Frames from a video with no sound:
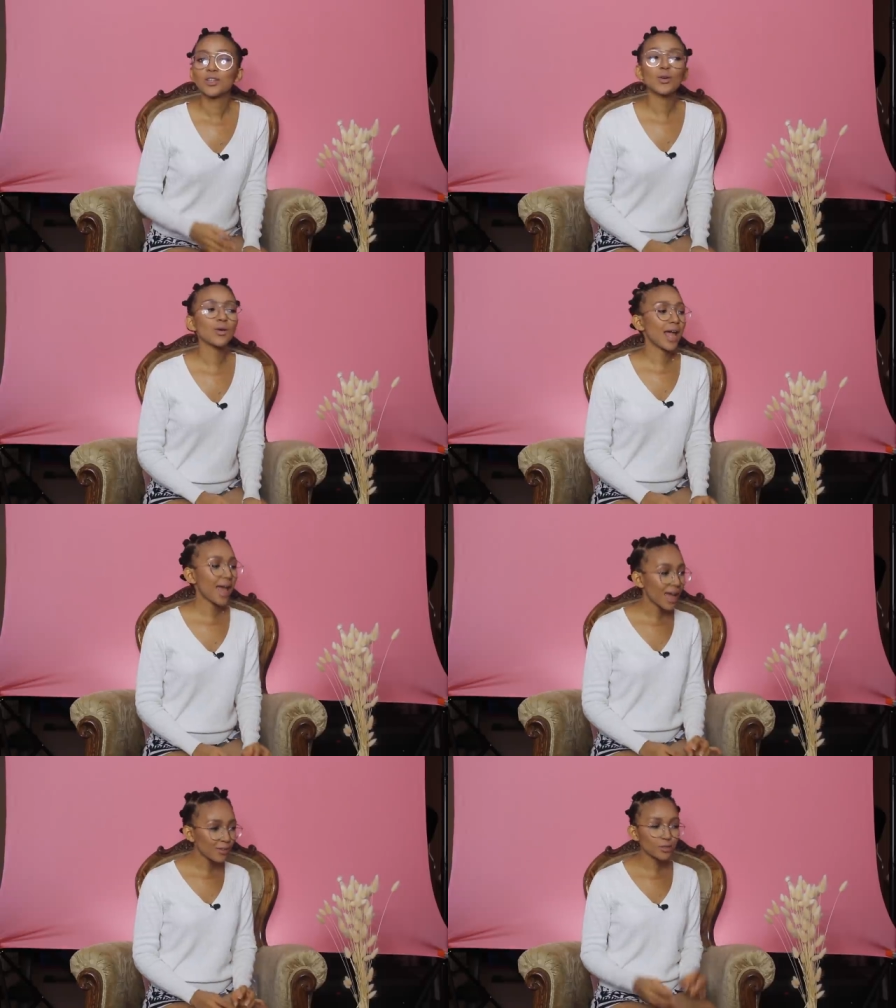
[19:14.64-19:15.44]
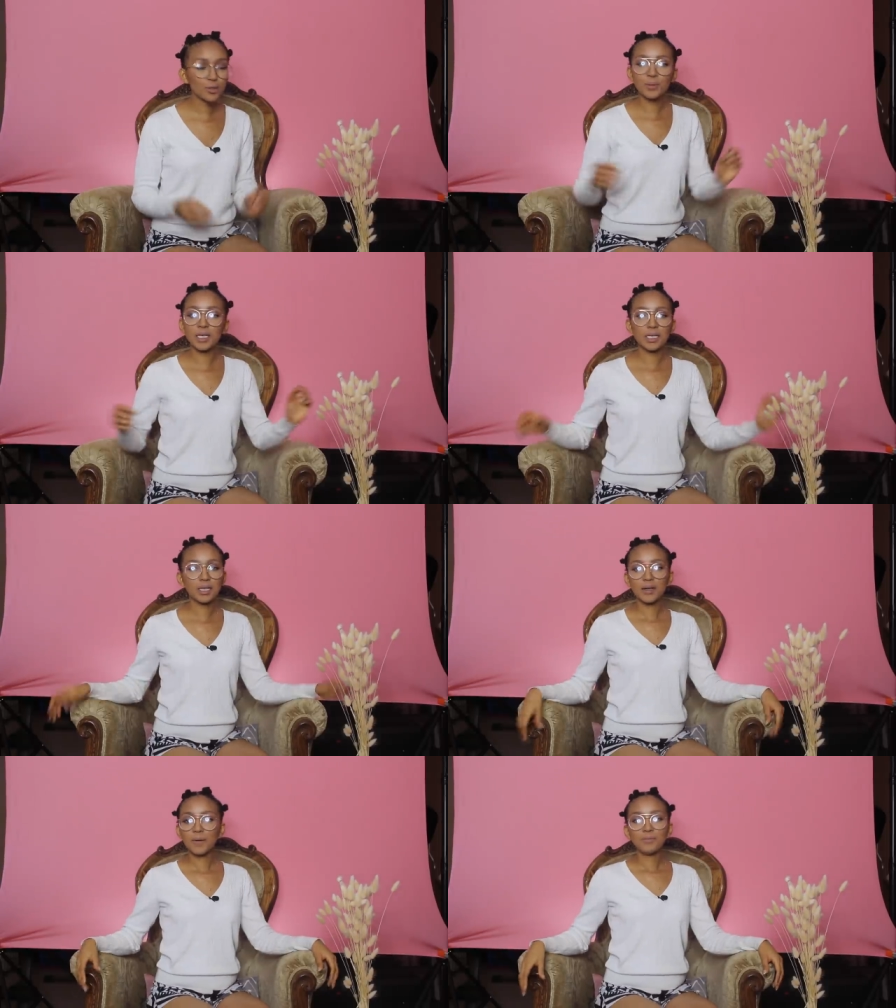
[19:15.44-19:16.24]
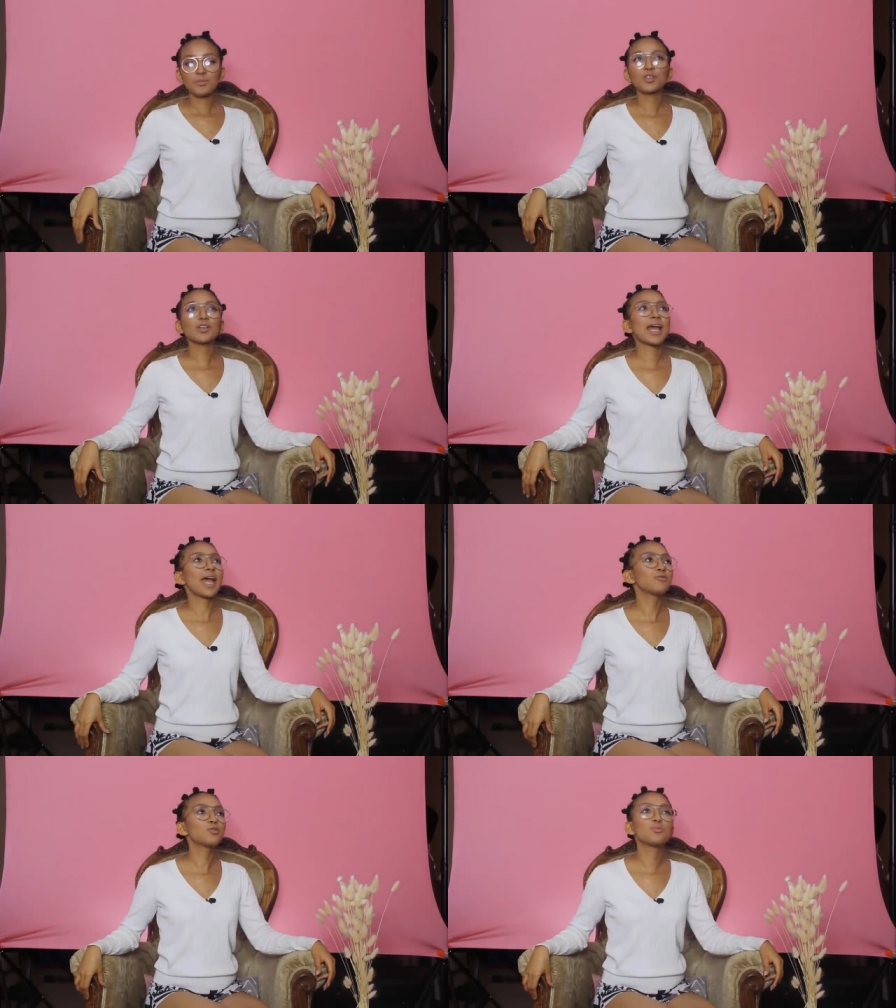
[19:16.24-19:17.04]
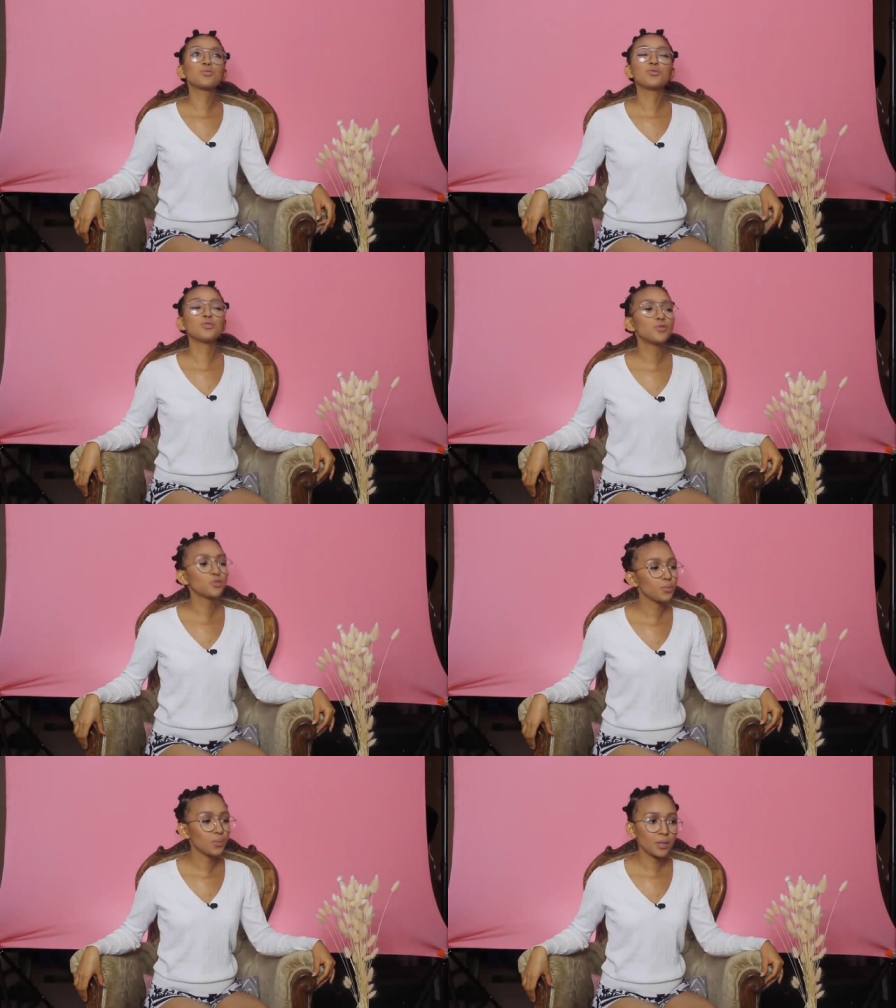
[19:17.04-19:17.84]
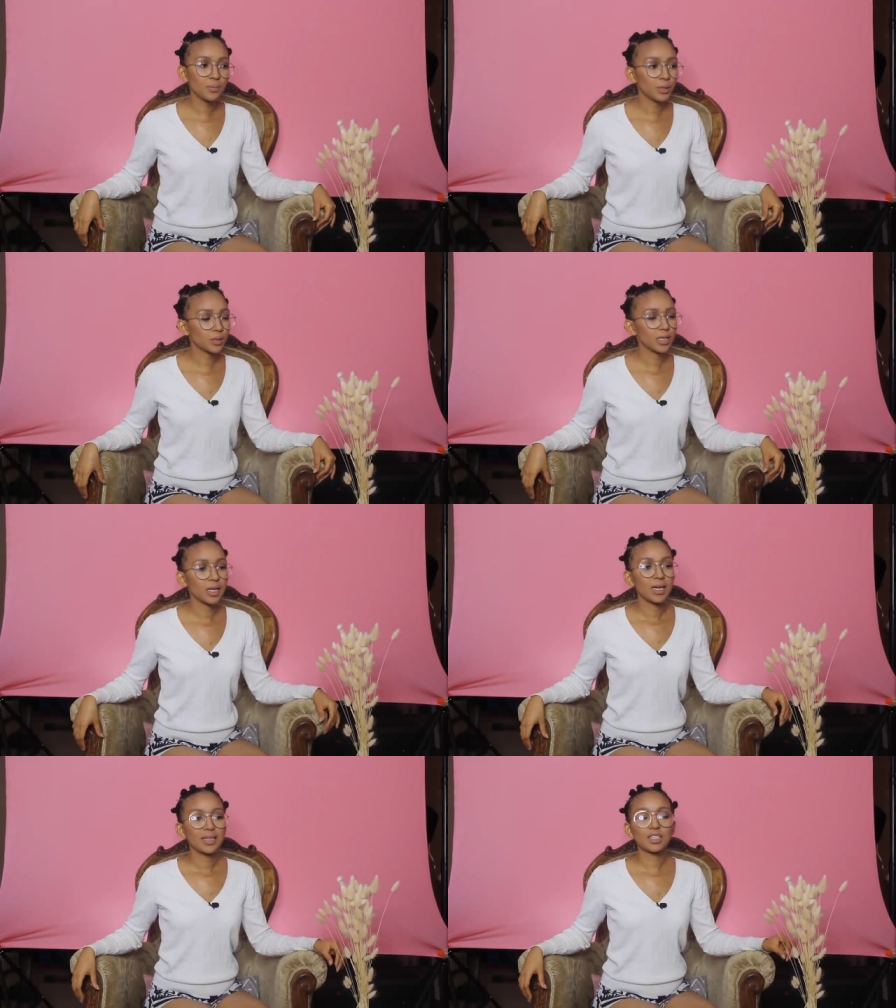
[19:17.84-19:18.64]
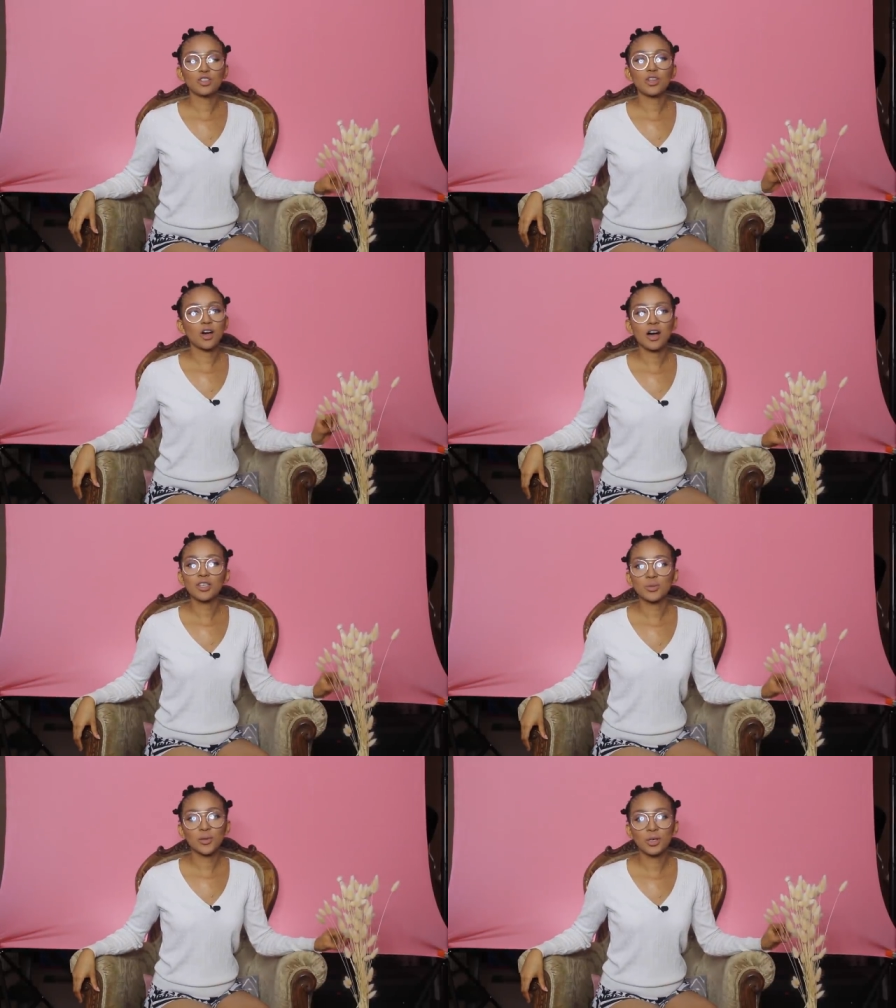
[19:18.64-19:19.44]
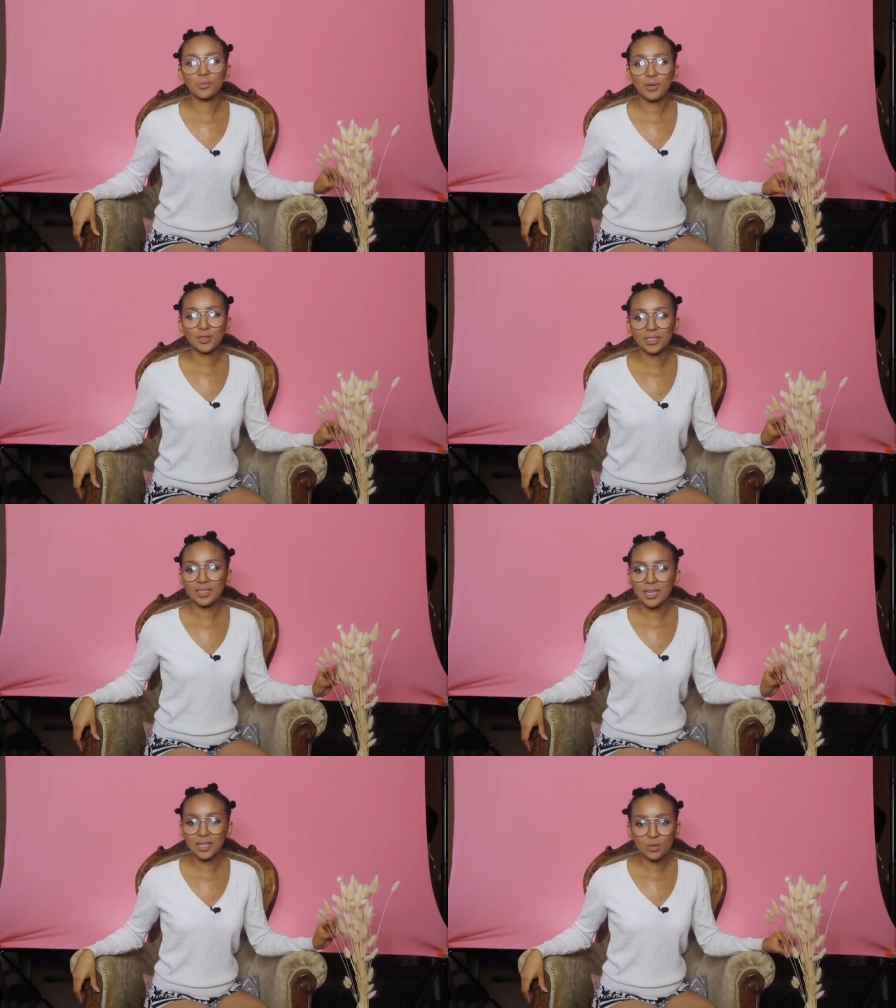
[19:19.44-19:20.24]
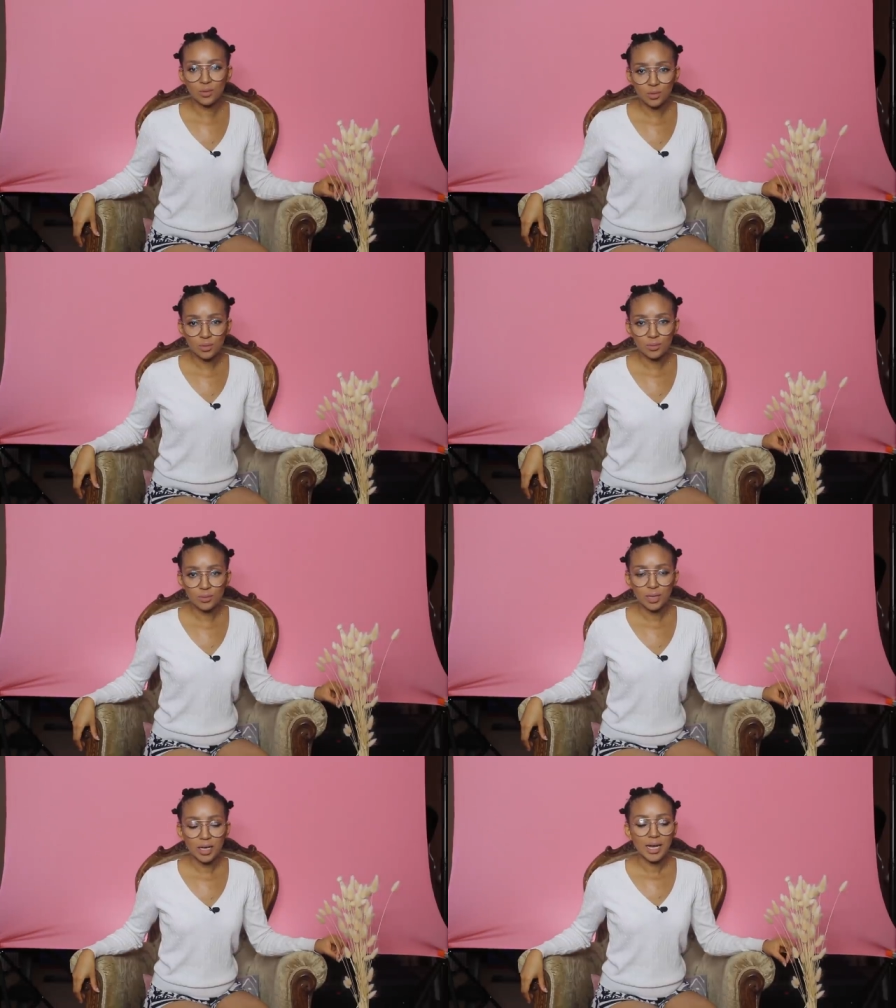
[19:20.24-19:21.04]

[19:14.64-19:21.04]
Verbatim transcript: You don't have to be you don't have to prove to people that you're the hardest working person in the room.